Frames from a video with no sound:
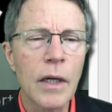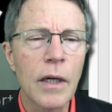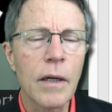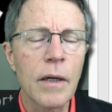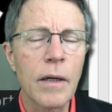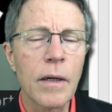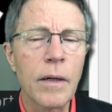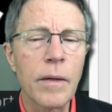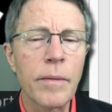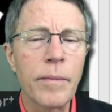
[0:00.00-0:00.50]

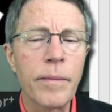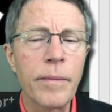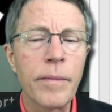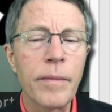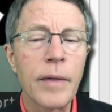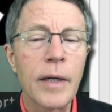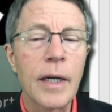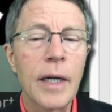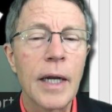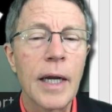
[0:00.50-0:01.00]
Um,
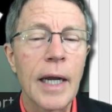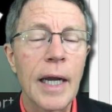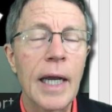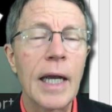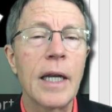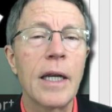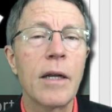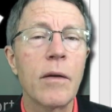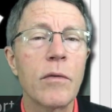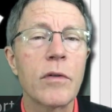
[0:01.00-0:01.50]

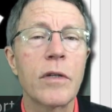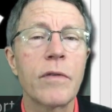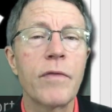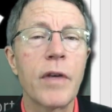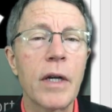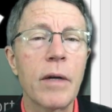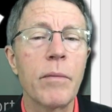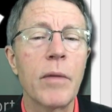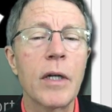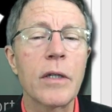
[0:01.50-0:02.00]
and it was
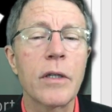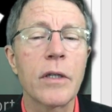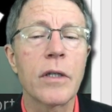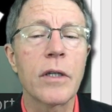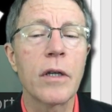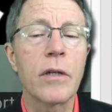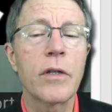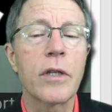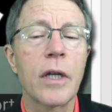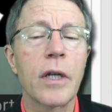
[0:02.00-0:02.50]
very much
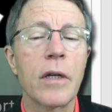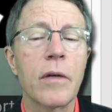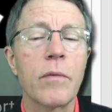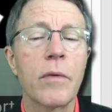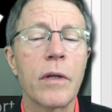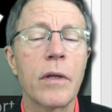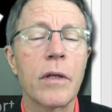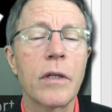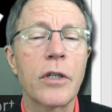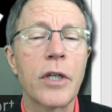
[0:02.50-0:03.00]
associated
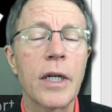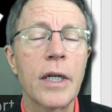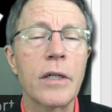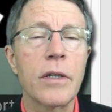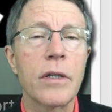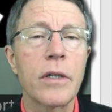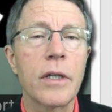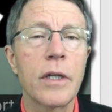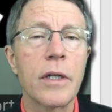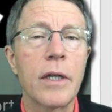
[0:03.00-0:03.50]
with the
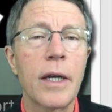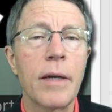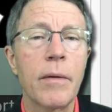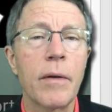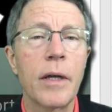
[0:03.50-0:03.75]
changes he,